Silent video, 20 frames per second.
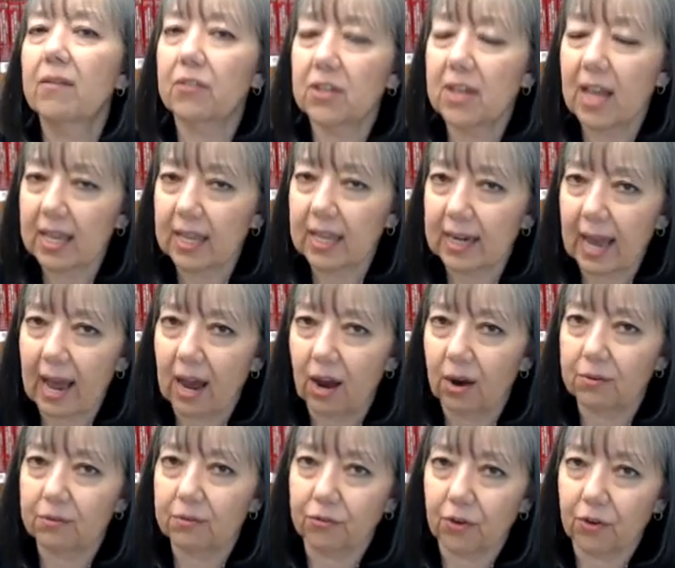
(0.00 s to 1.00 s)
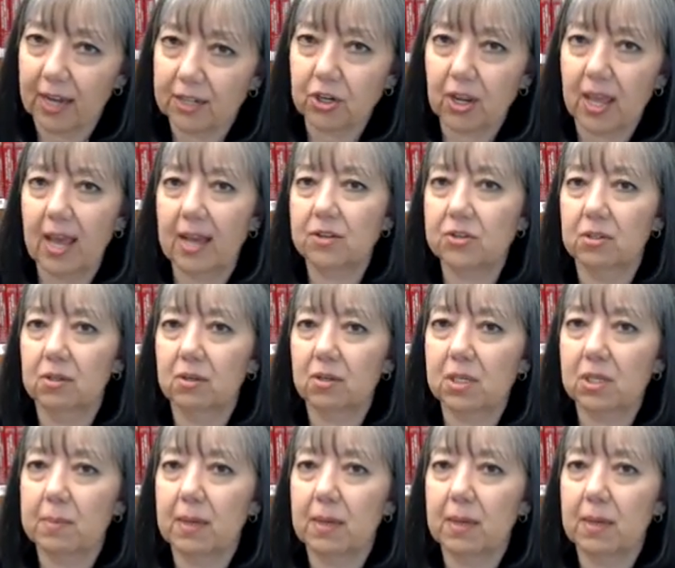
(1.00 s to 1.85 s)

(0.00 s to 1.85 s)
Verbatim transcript: If you take it out for educational